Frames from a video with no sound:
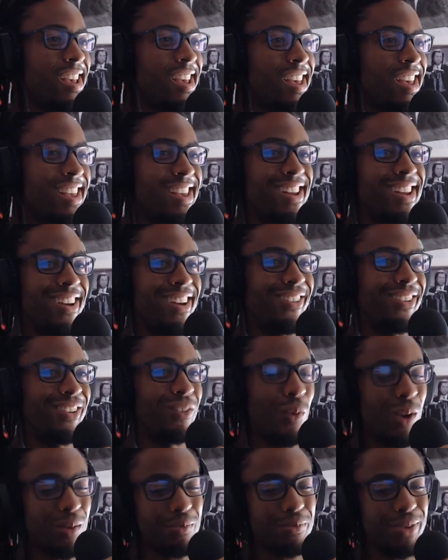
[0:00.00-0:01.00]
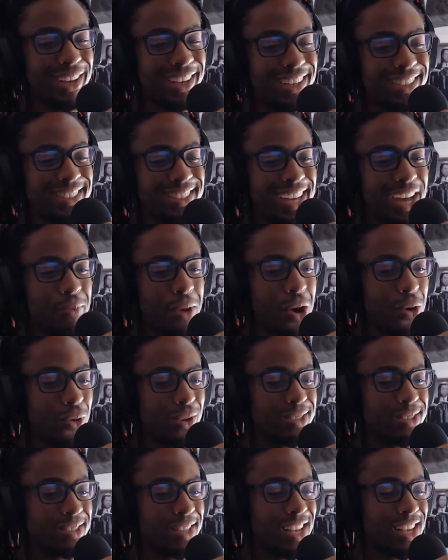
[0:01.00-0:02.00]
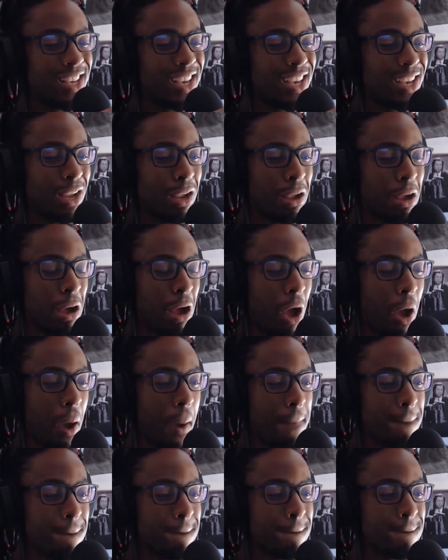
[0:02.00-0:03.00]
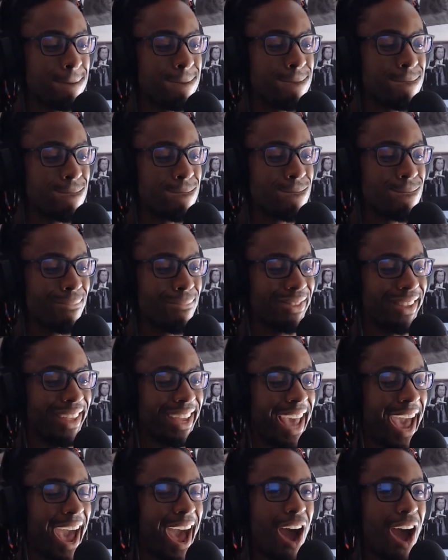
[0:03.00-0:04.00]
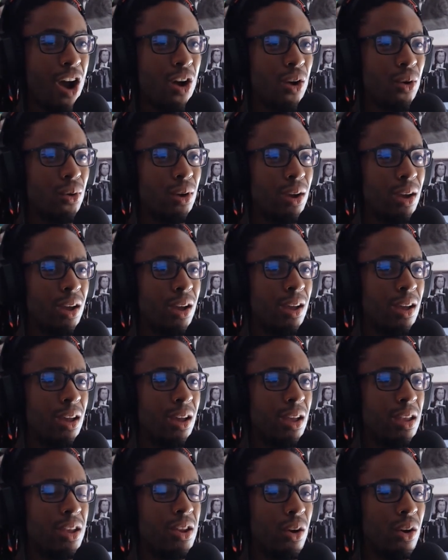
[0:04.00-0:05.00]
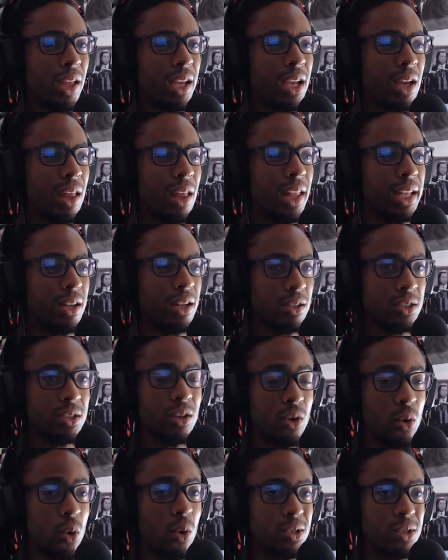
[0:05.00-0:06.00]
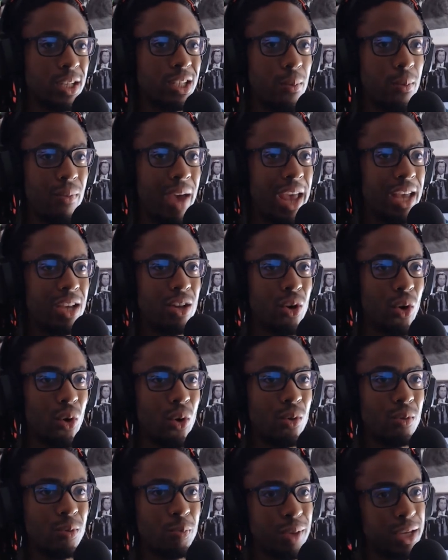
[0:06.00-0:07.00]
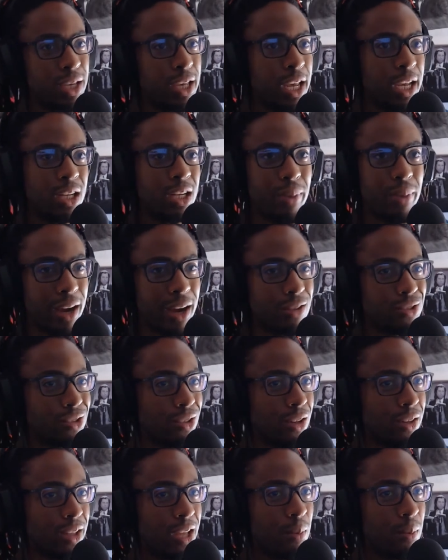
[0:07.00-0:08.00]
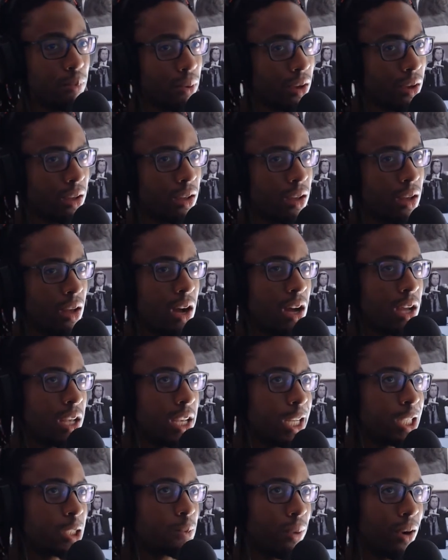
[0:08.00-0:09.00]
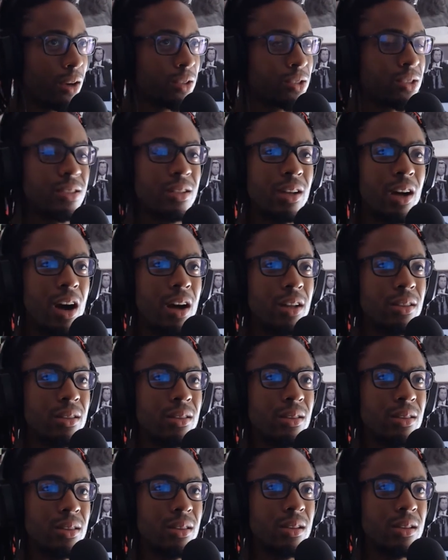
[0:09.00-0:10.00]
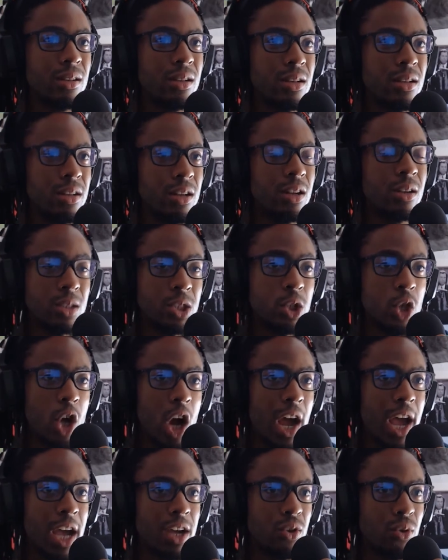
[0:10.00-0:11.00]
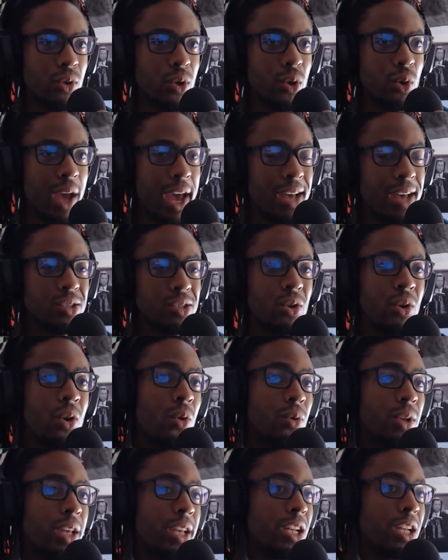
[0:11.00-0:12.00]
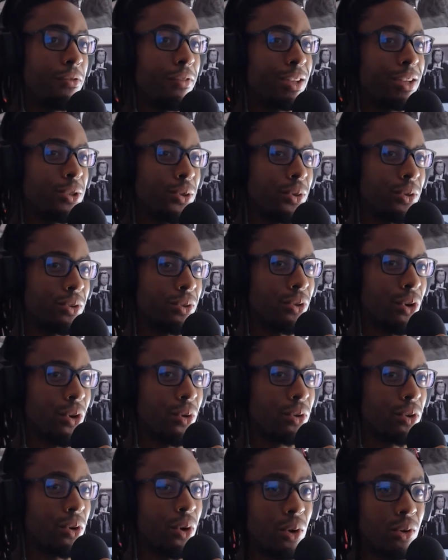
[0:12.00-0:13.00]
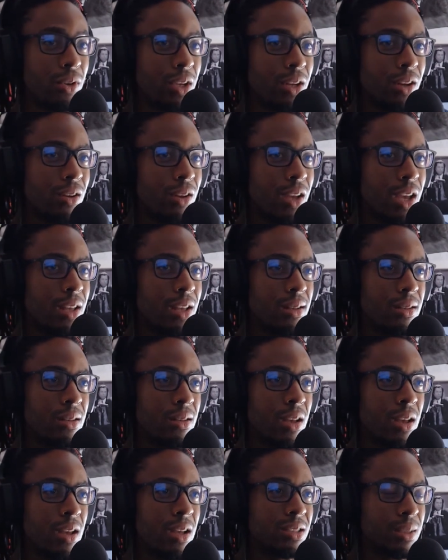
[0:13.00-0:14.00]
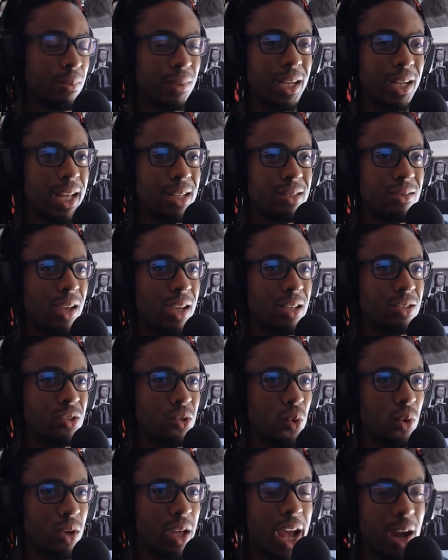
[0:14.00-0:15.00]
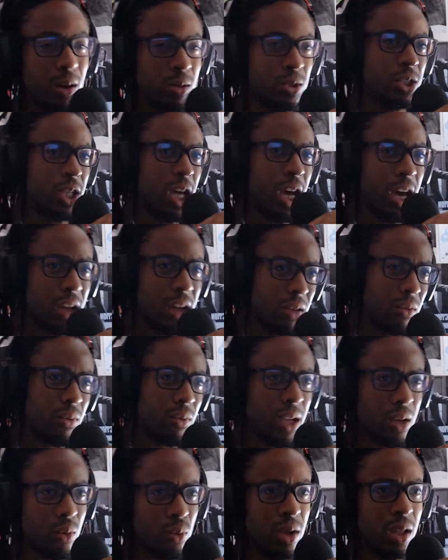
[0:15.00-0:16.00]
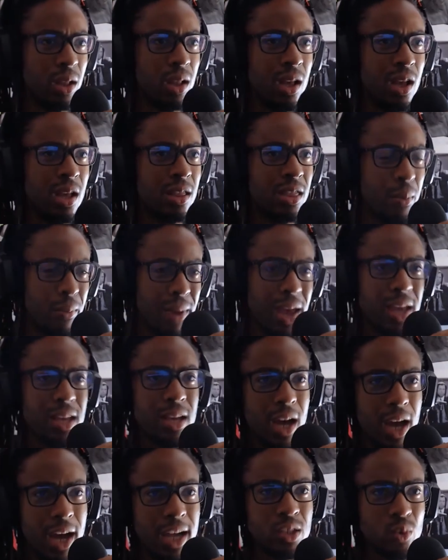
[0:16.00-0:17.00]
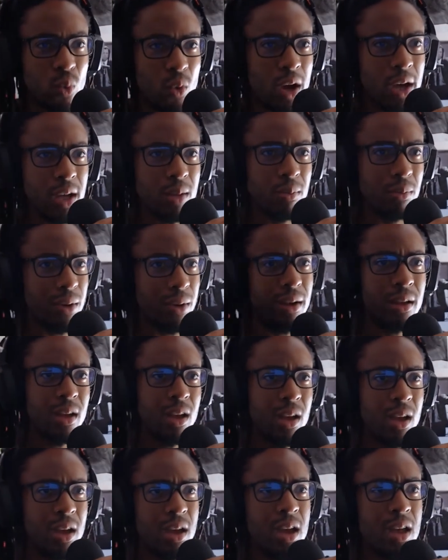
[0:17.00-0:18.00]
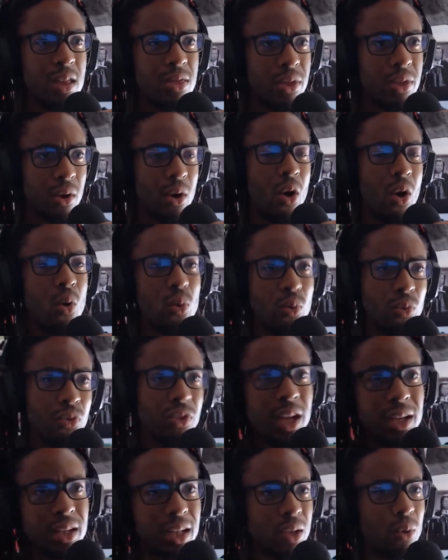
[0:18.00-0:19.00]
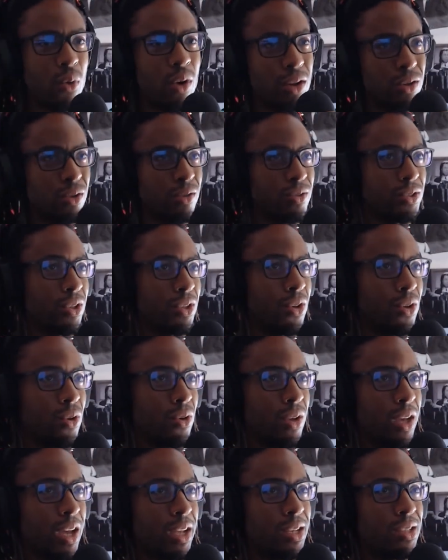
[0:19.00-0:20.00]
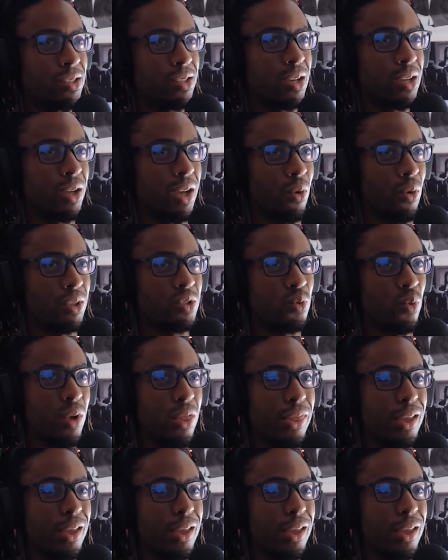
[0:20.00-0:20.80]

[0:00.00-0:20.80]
with One Piece, I'm always thinking, like how, like there's of course like the main goal, be king of the pirates and all that, but each person on the Straw Hat crew has their own individual goal, and something that's like sort of outside of like what the main guys want, but their own thing that they want to do. So I guess like yeah, what's one thing